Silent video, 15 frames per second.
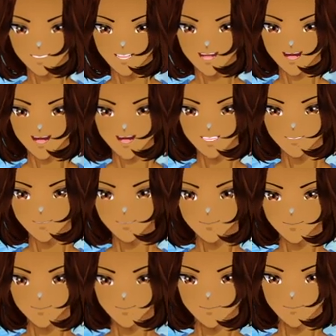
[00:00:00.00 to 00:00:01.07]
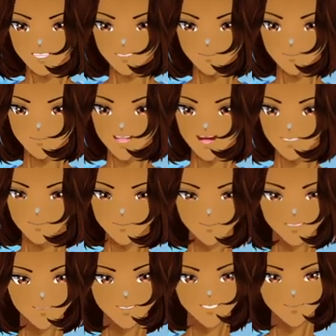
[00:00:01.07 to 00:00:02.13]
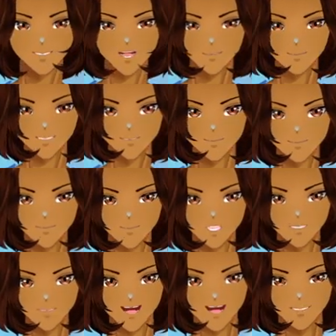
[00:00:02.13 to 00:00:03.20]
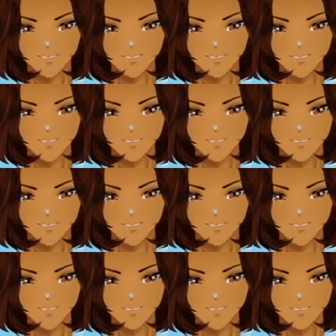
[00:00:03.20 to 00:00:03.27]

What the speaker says: into most classes, but it's like you don't need them for most classes.